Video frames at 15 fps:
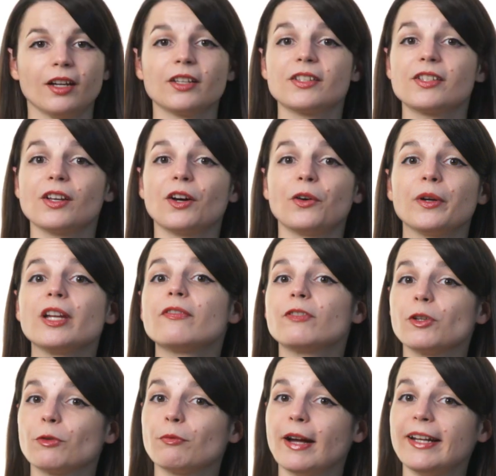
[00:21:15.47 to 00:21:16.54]
So if
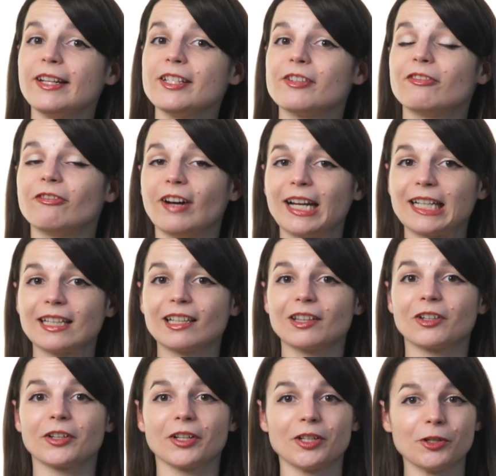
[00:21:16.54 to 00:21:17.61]
you're ready to finally
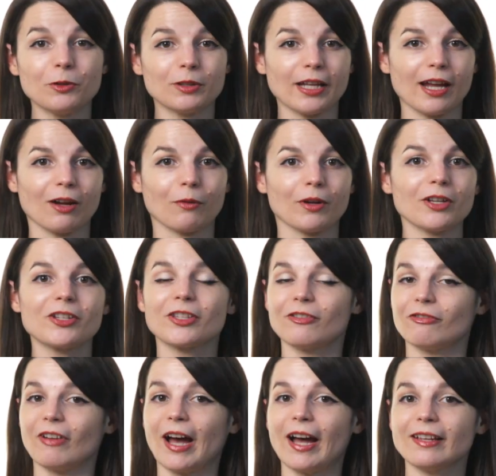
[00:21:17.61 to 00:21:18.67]
learn a new language the
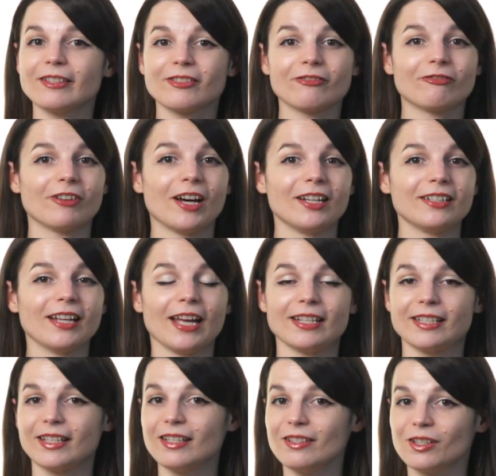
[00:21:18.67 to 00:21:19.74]
fast, fun,
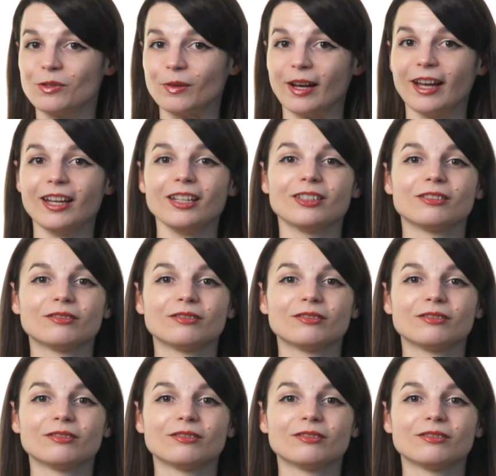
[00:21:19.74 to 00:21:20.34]
and easy way,